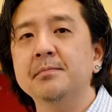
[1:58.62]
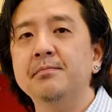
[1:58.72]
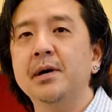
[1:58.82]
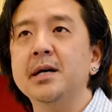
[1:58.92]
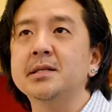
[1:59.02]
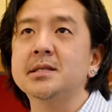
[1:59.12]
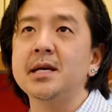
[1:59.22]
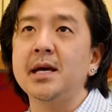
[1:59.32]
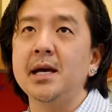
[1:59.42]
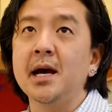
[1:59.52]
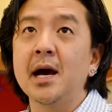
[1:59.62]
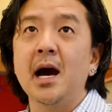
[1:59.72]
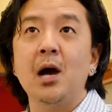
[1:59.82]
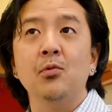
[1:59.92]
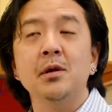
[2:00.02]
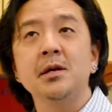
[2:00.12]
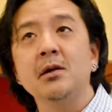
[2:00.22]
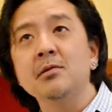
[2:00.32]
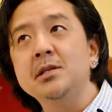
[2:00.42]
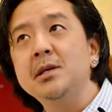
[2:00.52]
But say I wouldn't
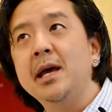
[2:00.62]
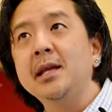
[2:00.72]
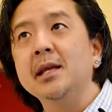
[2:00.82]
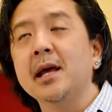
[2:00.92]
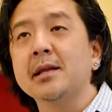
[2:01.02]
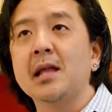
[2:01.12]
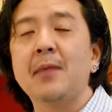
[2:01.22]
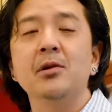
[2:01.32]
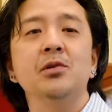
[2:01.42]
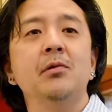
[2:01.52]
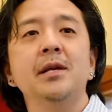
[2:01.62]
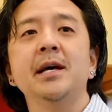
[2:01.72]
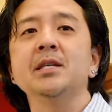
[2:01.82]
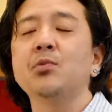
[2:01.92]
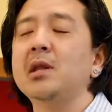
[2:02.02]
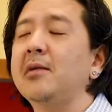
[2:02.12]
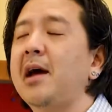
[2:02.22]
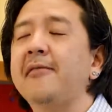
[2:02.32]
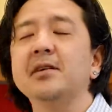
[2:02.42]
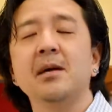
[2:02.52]
go into any like laboratory tests where they would
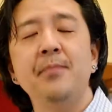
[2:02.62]
have to come